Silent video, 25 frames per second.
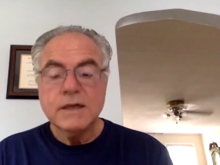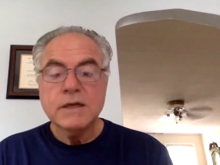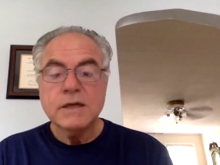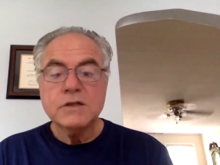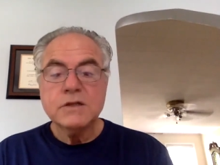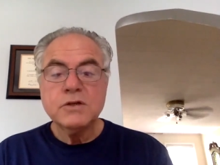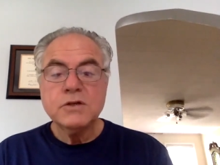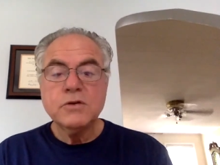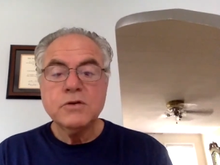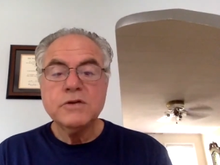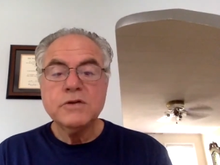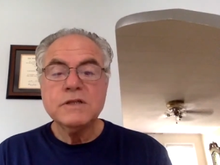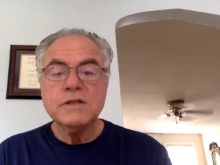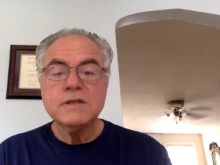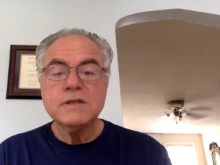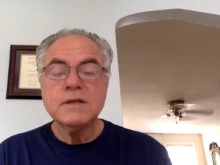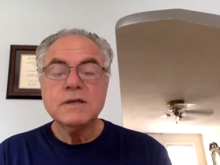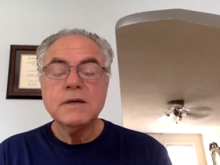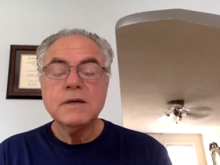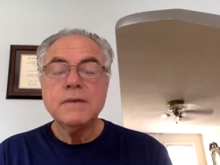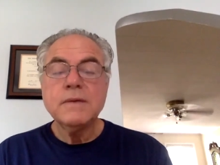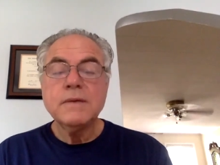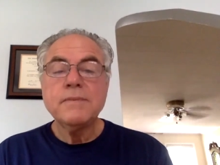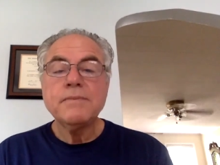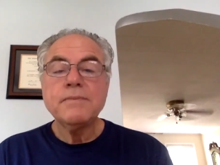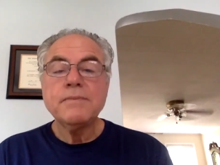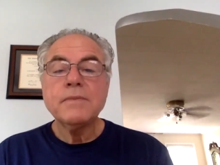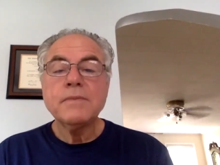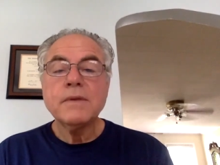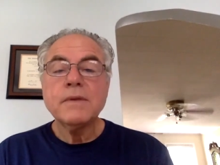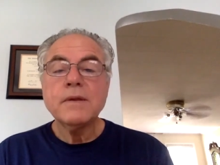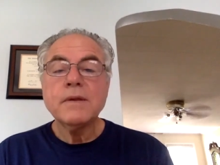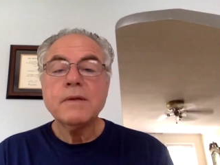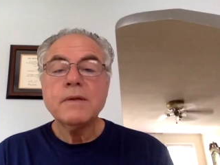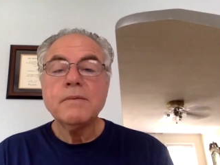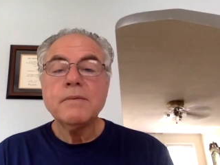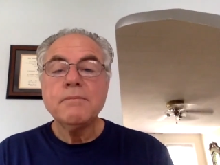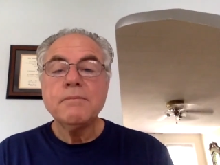So this
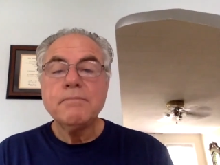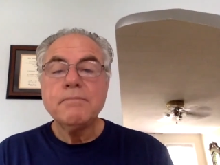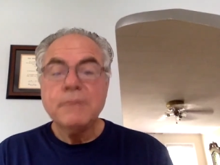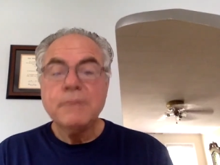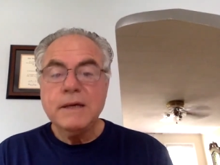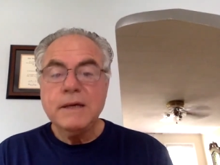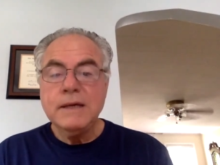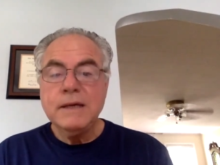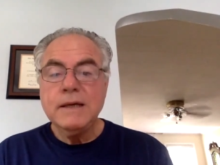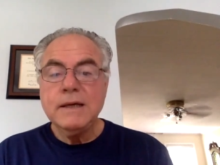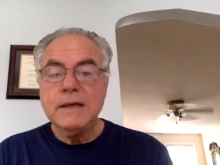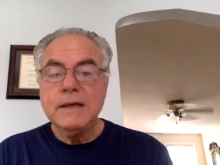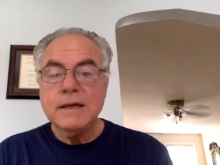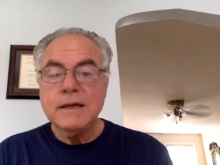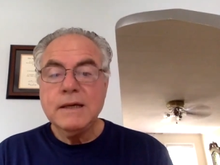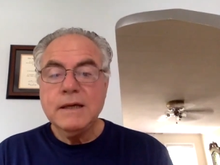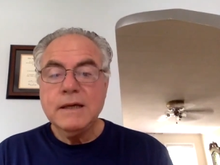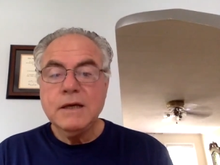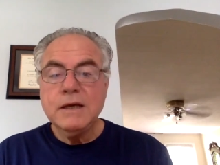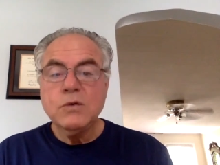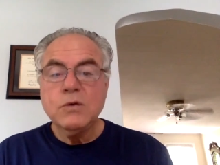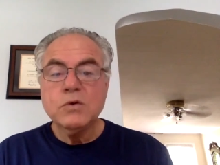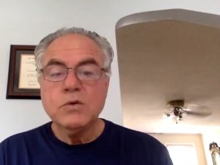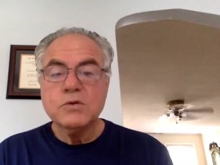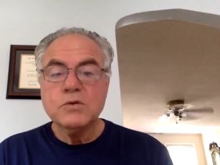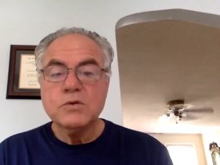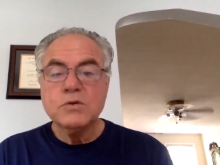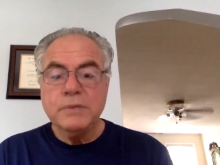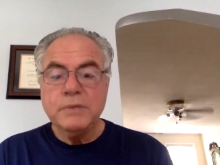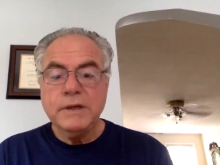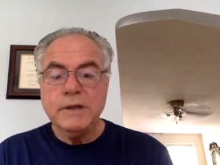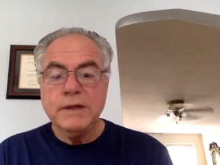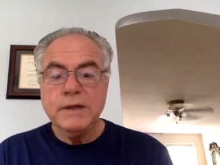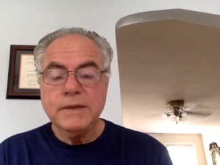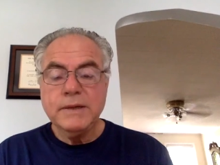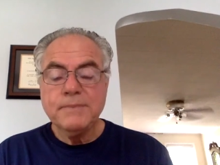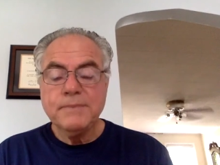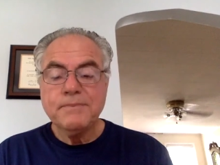P equals
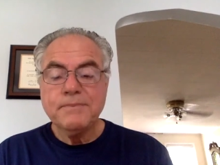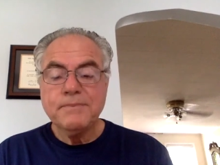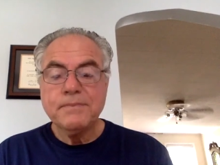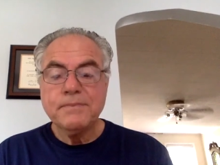P.